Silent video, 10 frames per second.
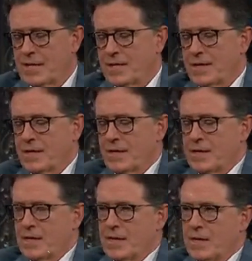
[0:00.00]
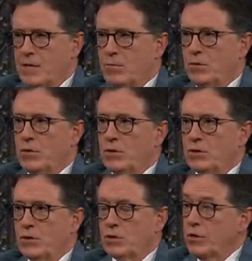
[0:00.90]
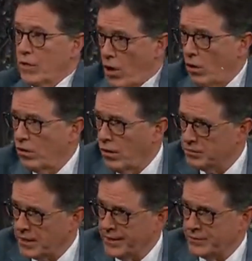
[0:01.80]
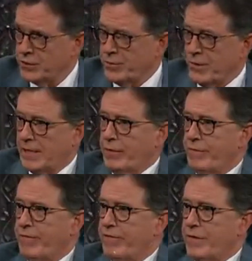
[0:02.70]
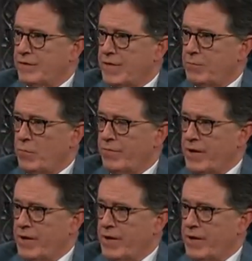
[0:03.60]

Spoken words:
Alda's reputation in Hollywood. He was more than simply the MASH guy.